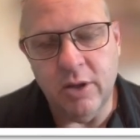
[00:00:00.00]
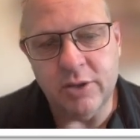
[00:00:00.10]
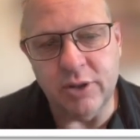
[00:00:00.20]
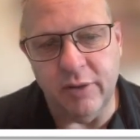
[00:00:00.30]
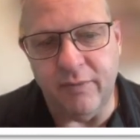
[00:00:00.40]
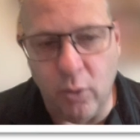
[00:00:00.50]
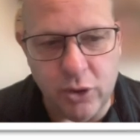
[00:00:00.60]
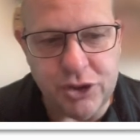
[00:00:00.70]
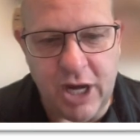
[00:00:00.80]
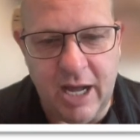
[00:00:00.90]
So the
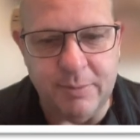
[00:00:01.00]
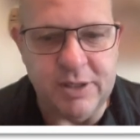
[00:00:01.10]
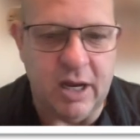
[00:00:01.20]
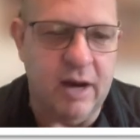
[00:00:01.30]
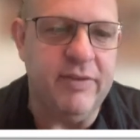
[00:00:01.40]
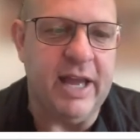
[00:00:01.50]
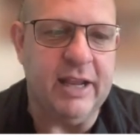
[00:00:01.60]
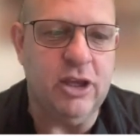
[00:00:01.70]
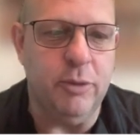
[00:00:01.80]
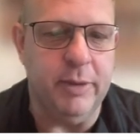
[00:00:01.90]
four jobs of that
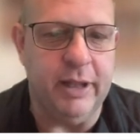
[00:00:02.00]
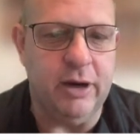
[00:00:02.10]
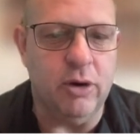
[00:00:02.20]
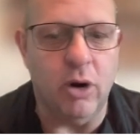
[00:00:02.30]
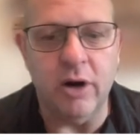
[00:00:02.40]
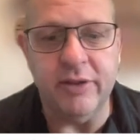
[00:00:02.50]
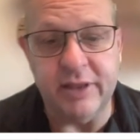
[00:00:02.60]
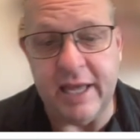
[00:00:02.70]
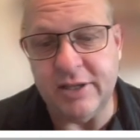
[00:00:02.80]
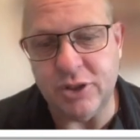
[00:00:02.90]
accumulator are
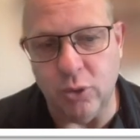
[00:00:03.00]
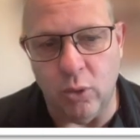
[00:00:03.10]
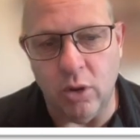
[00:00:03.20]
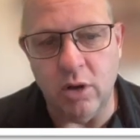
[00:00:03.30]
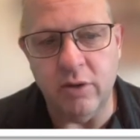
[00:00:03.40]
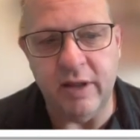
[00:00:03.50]
they store,